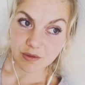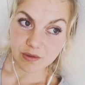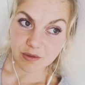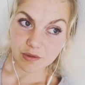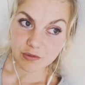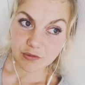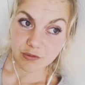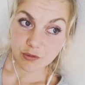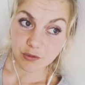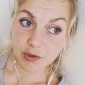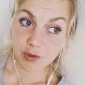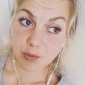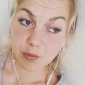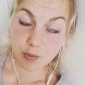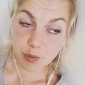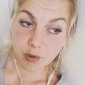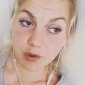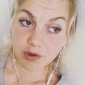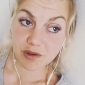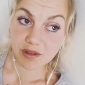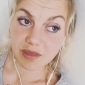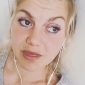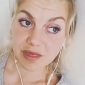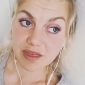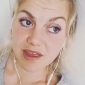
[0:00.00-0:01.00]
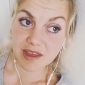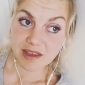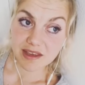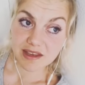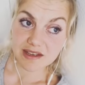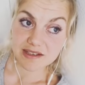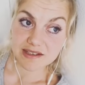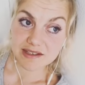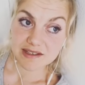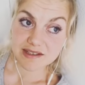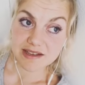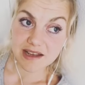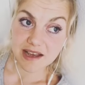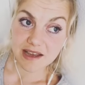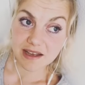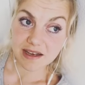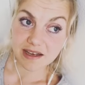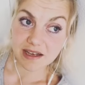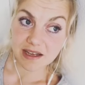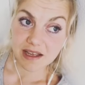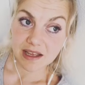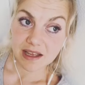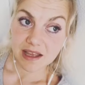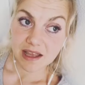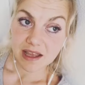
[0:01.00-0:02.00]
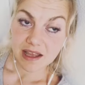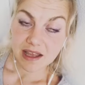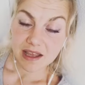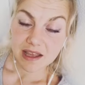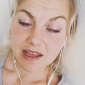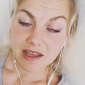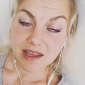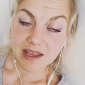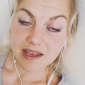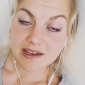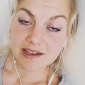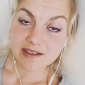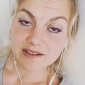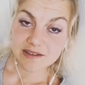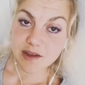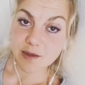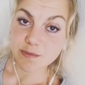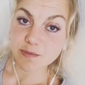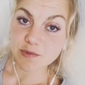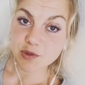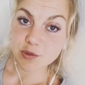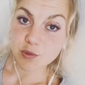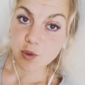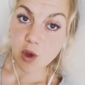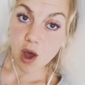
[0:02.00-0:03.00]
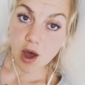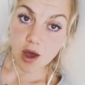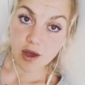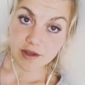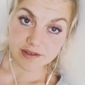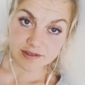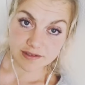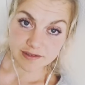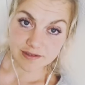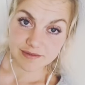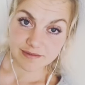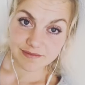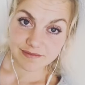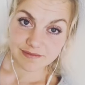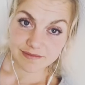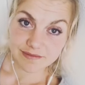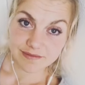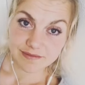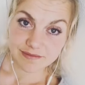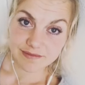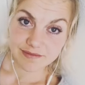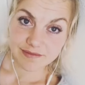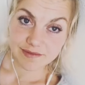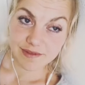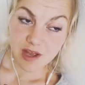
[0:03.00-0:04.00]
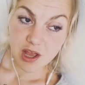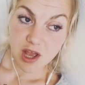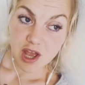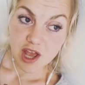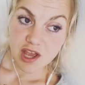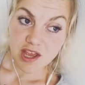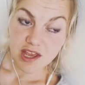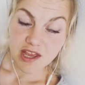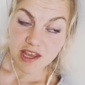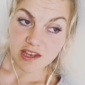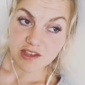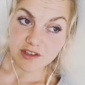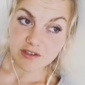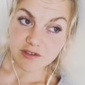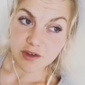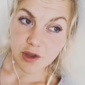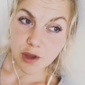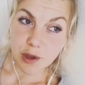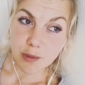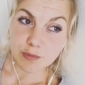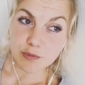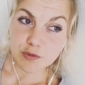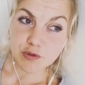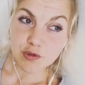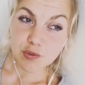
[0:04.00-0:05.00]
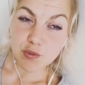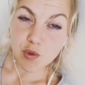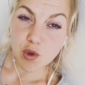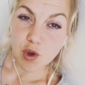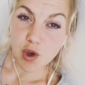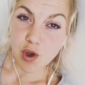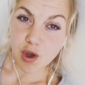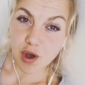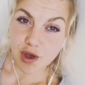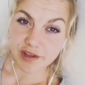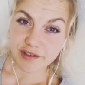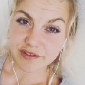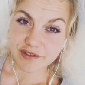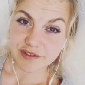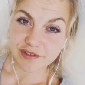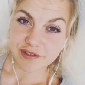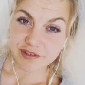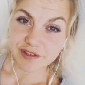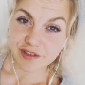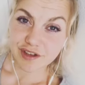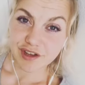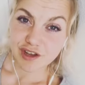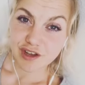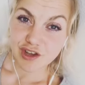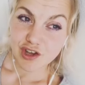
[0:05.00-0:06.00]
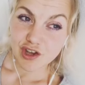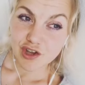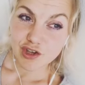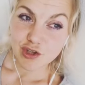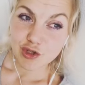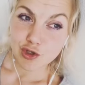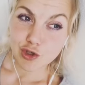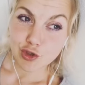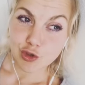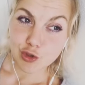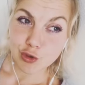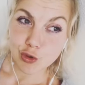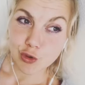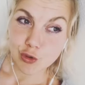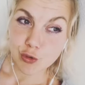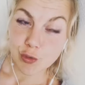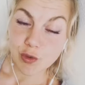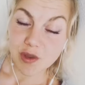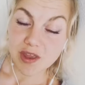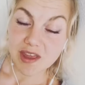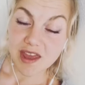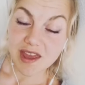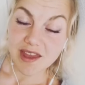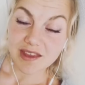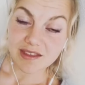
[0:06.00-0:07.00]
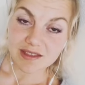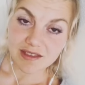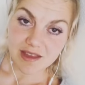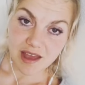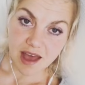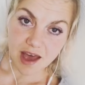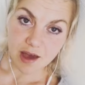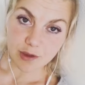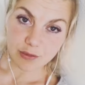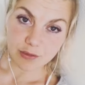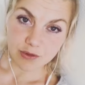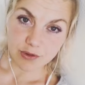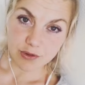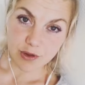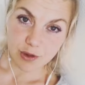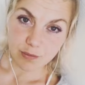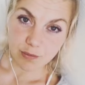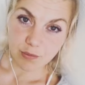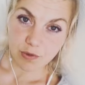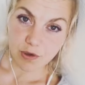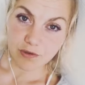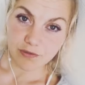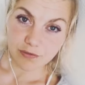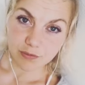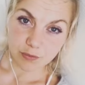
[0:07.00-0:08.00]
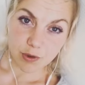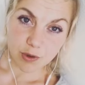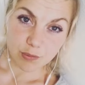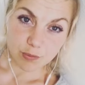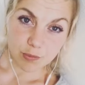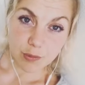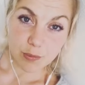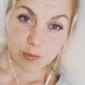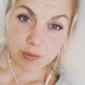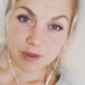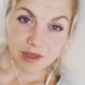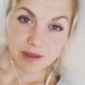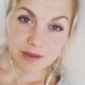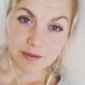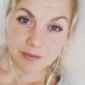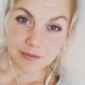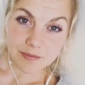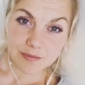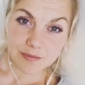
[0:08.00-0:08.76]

So the important thing is that it is up to us. It is up to us to create the outcome of what will be.